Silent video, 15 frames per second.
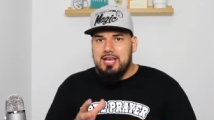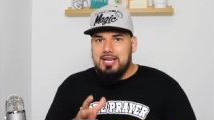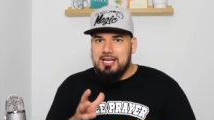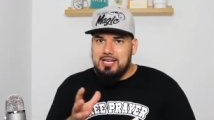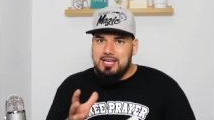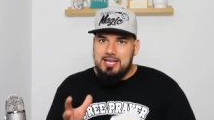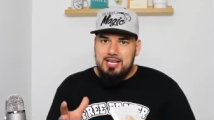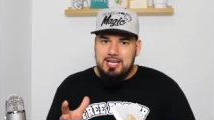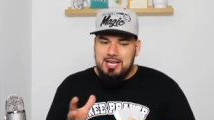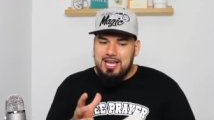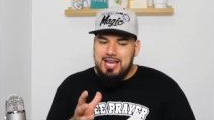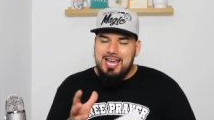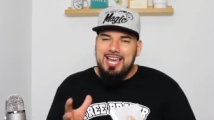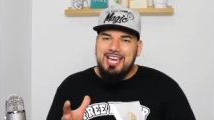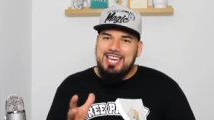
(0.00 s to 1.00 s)
it, it,
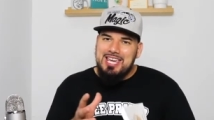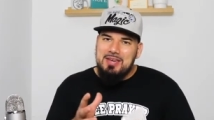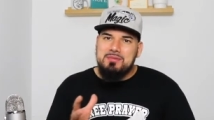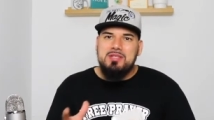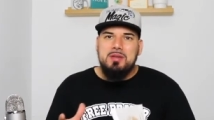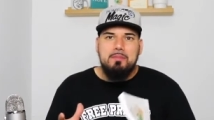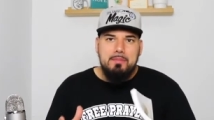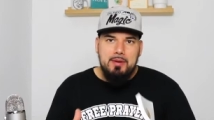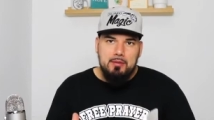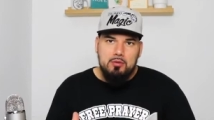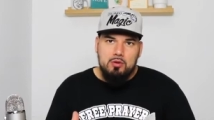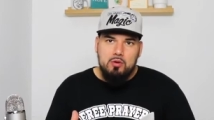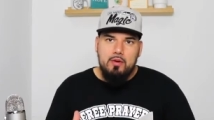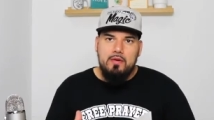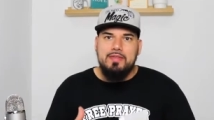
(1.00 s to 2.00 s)
it keeps it
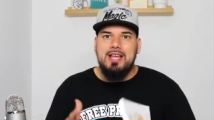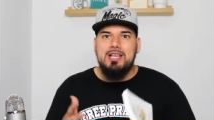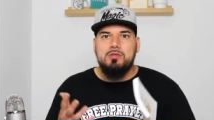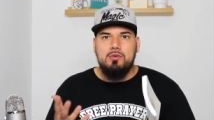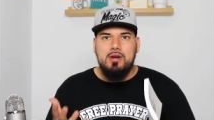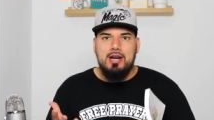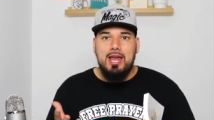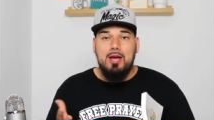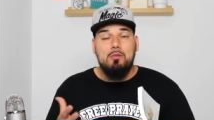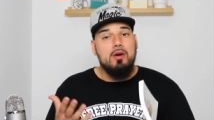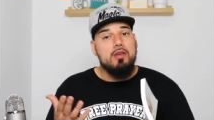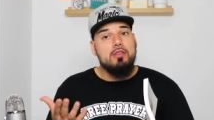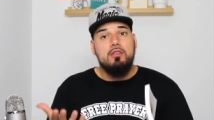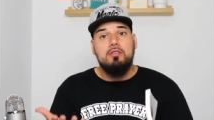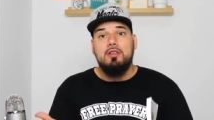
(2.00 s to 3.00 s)
biblical and that's what i like
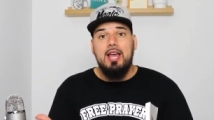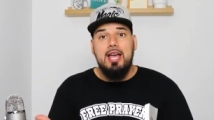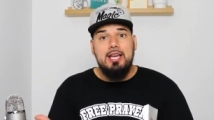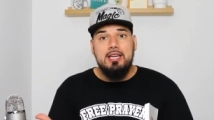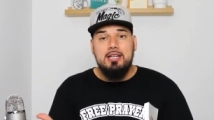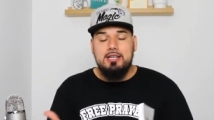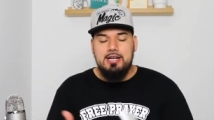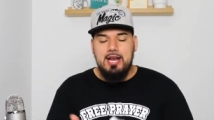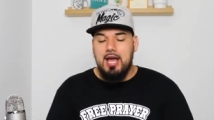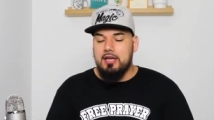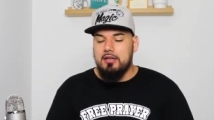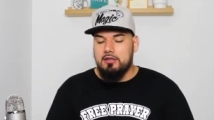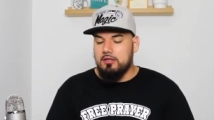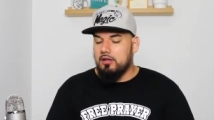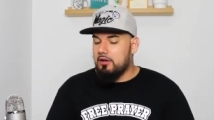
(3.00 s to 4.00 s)
whether you like it or
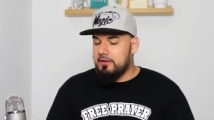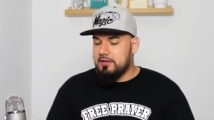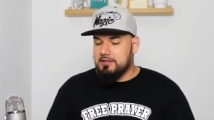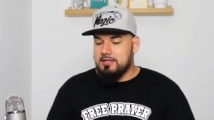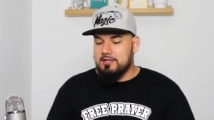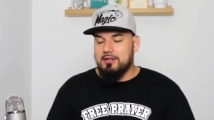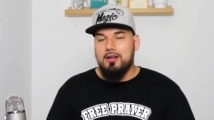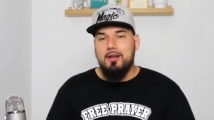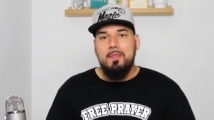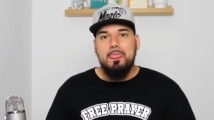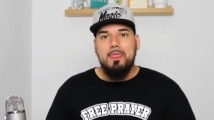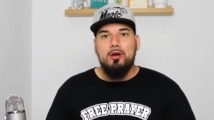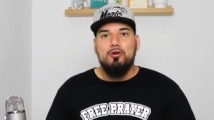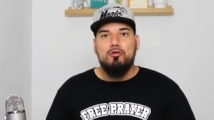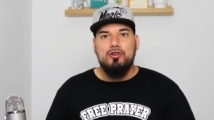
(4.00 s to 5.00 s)
not you know this is a,
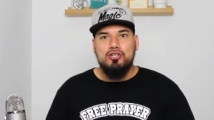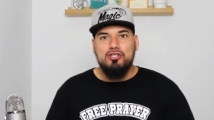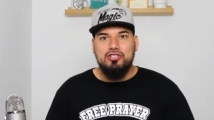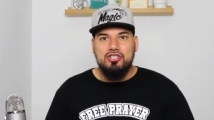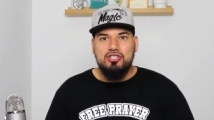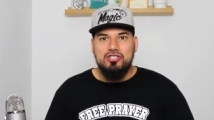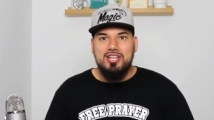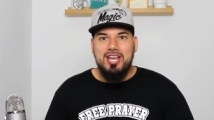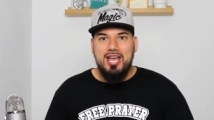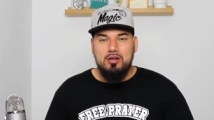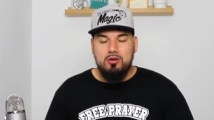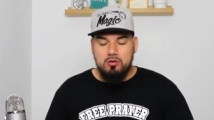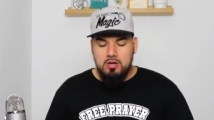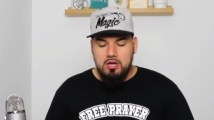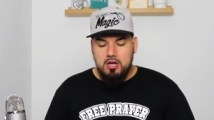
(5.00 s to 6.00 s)
a christian
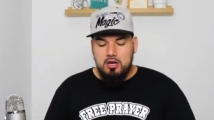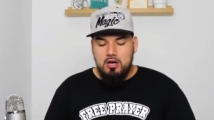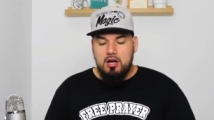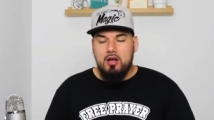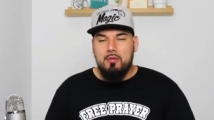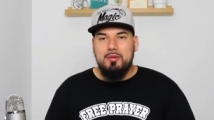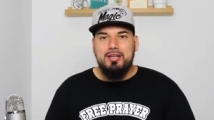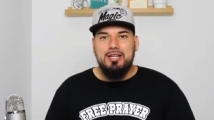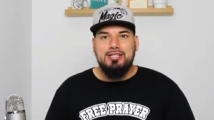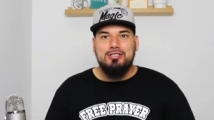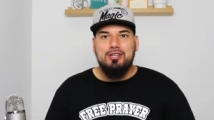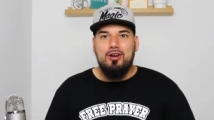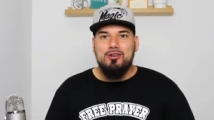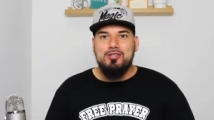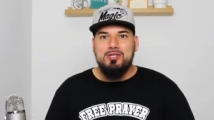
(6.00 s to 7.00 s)
channel um, and it
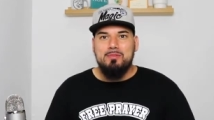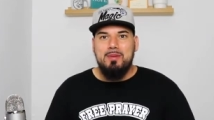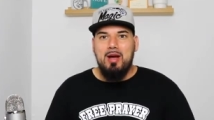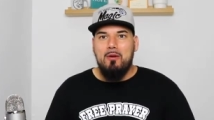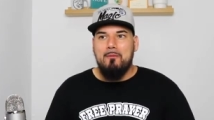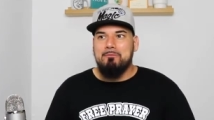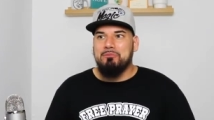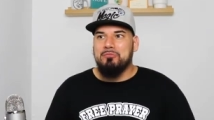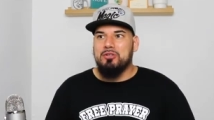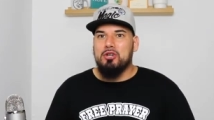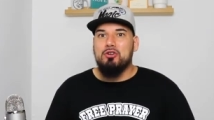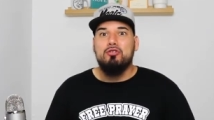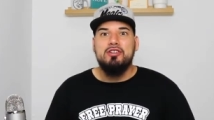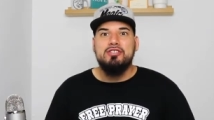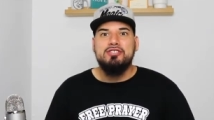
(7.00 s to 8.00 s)
talks about the
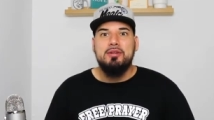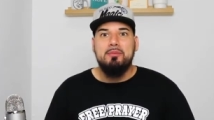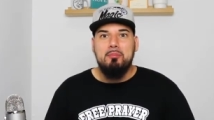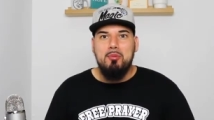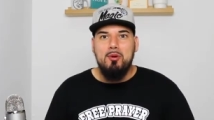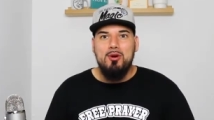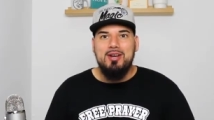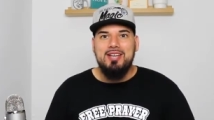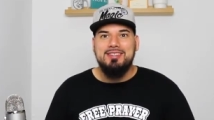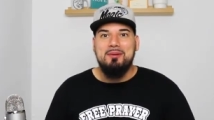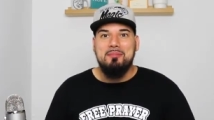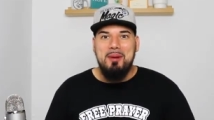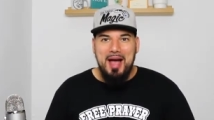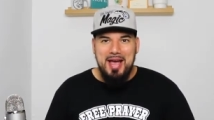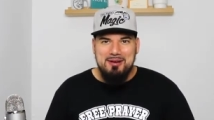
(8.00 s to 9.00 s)
christian book the
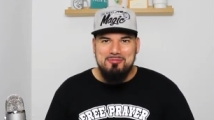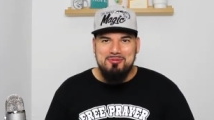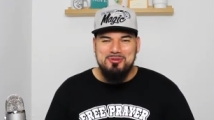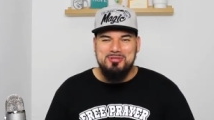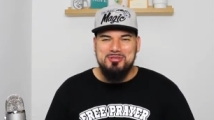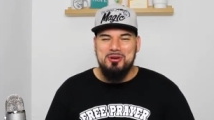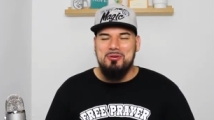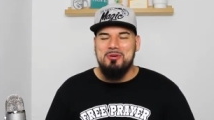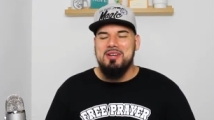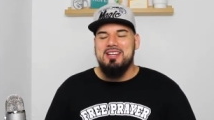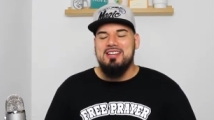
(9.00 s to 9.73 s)
bible so